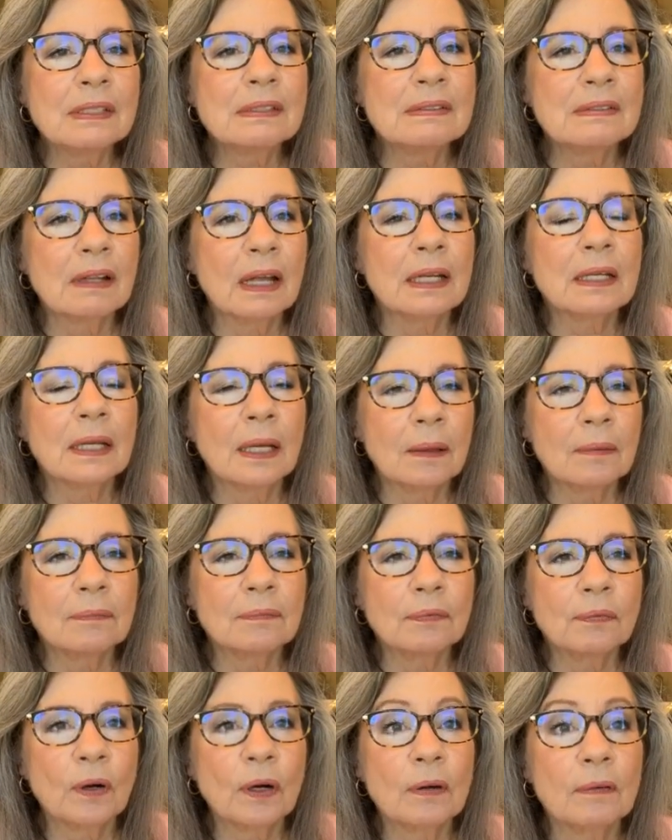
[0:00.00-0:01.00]
to sign
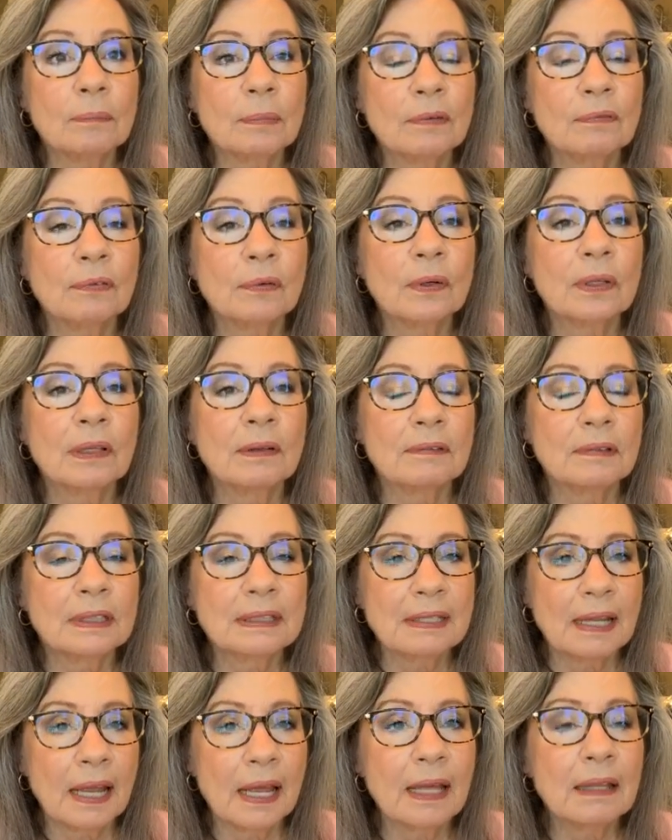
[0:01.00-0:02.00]
up for it before the
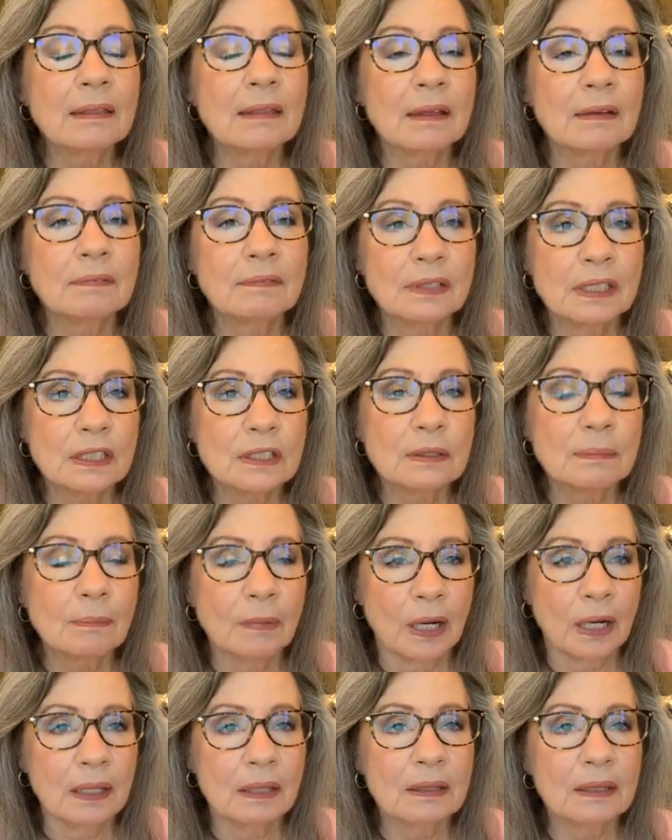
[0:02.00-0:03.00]
10th of each
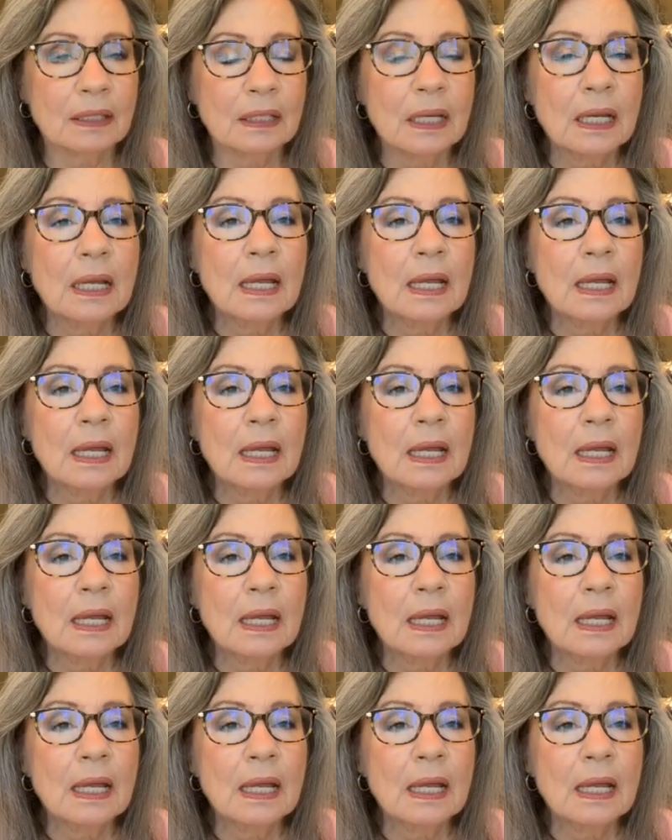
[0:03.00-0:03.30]
month.